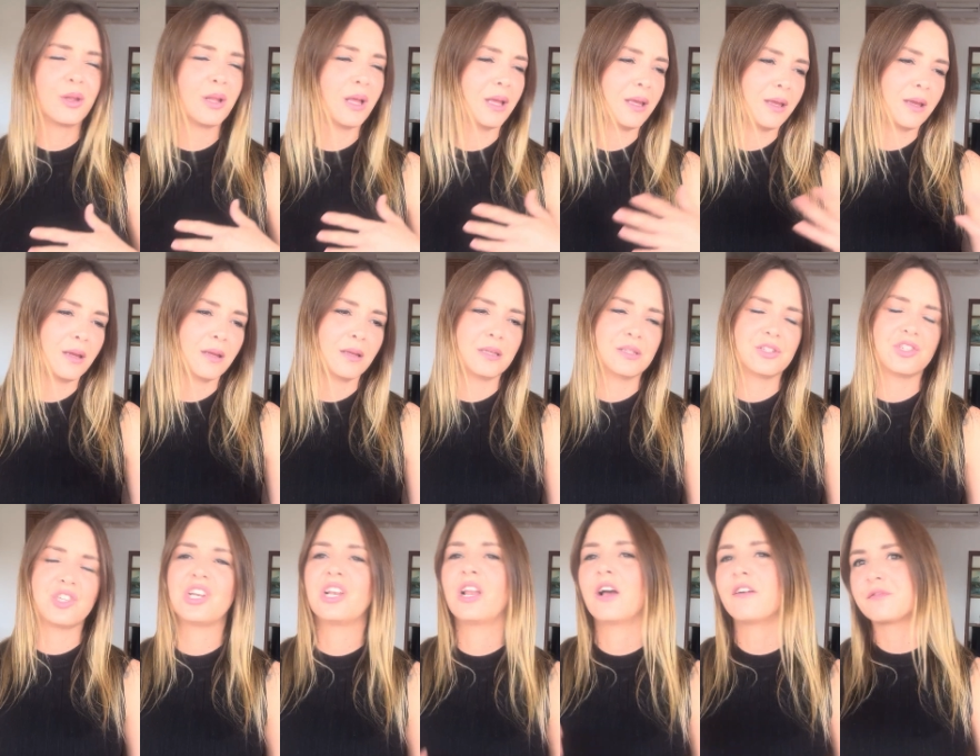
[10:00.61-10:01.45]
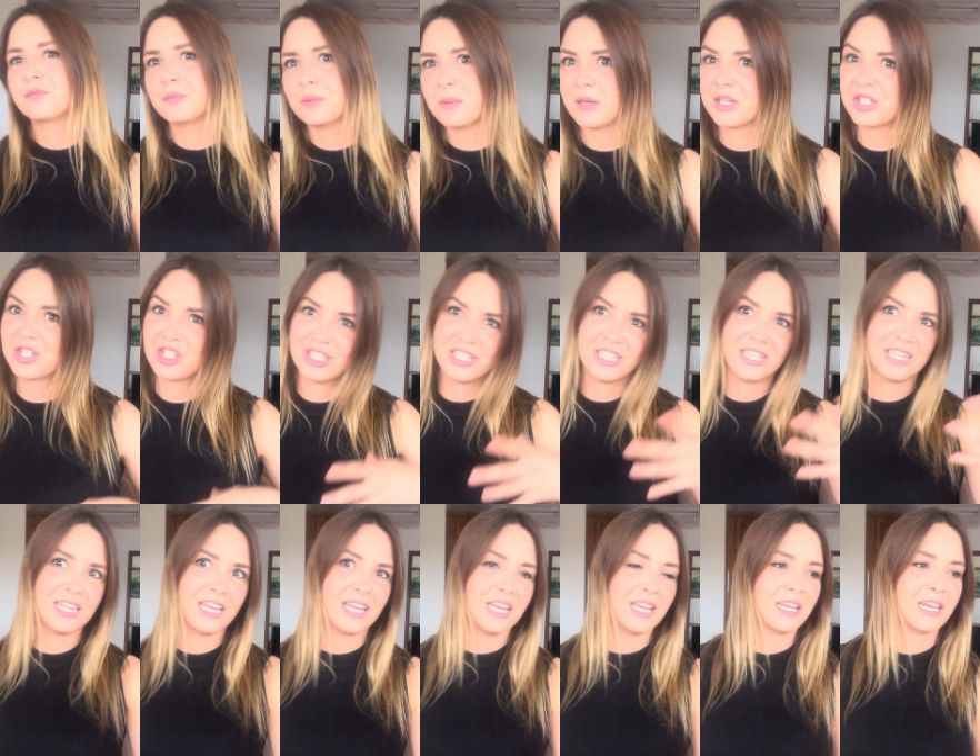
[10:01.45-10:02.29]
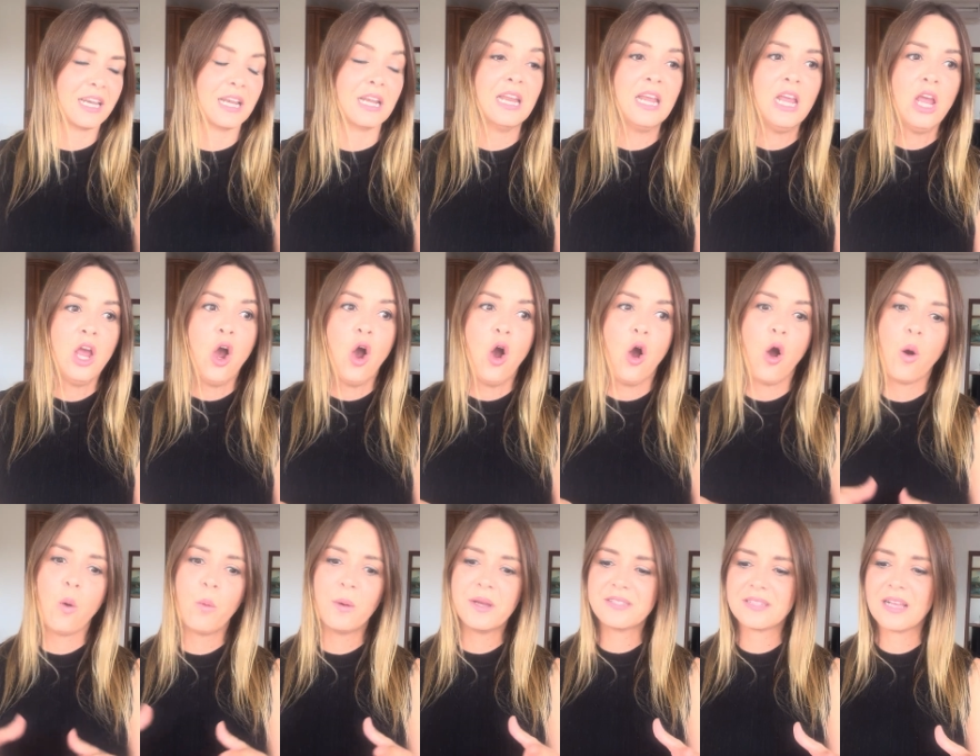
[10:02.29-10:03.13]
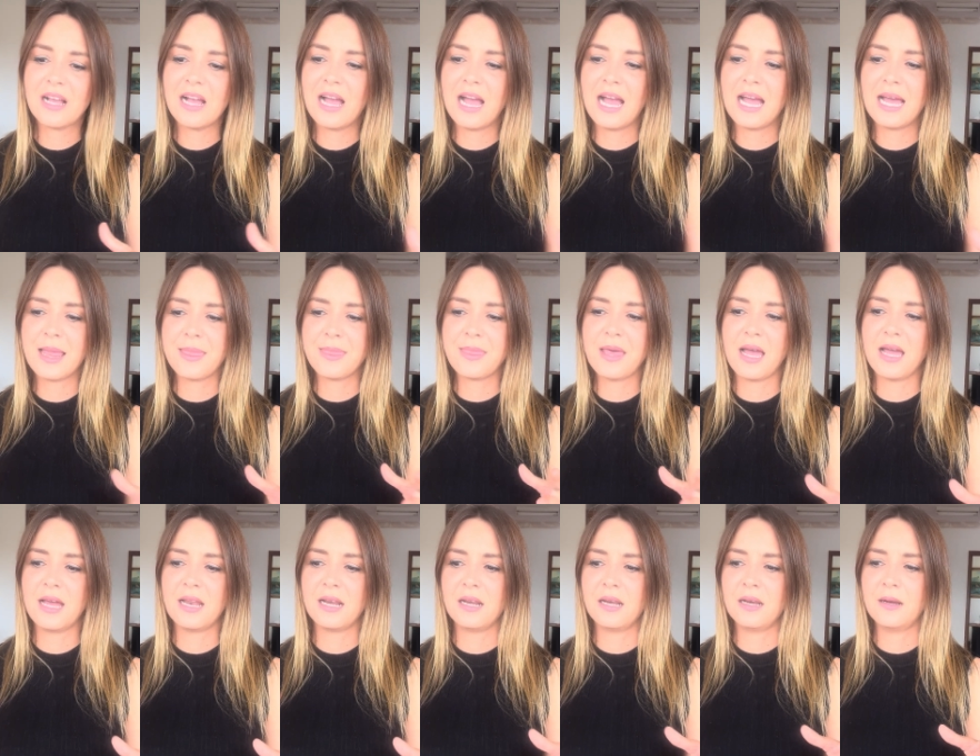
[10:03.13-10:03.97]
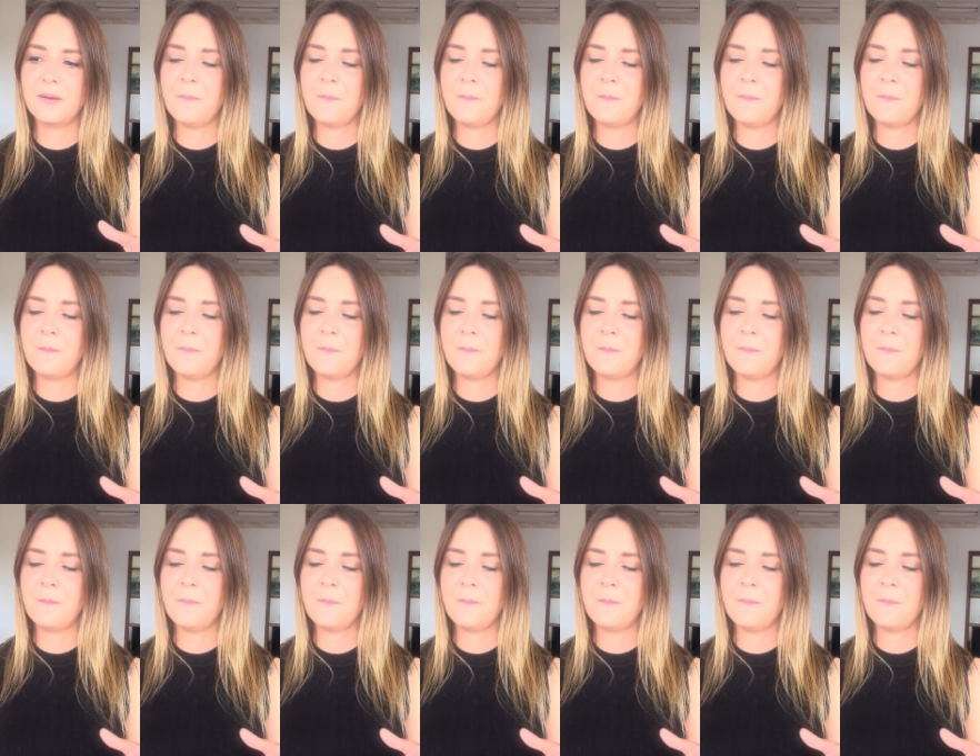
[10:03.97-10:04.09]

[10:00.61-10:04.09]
like she loved me but she didn't, and always I had that